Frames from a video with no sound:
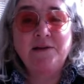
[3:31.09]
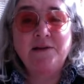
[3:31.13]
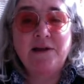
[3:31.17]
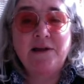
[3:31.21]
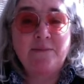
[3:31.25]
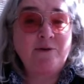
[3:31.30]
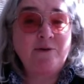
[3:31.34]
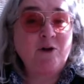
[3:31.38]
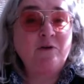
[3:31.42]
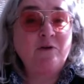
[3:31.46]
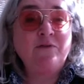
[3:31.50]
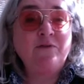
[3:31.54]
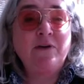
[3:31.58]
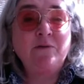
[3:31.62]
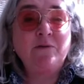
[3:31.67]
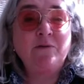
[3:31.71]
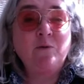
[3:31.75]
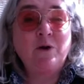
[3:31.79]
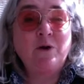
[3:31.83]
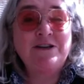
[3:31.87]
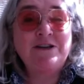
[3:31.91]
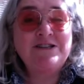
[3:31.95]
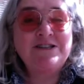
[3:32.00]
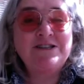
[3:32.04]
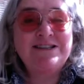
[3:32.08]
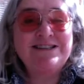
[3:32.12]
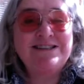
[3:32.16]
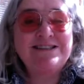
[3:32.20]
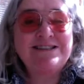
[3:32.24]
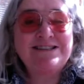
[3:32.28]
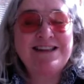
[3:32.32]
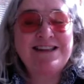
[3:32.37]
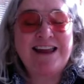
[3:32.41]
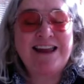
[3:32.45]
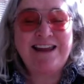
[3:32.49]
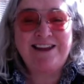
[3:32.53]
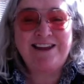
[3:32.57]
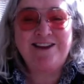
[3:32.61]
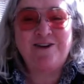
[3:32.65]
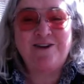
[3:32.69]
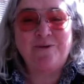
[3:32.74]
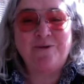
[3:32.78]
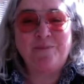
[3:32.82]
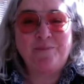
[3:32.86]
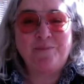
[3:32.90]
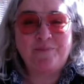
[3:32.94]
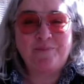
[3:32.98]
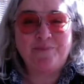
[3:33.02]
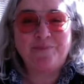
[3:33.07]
let me know if you have questions. Thank you.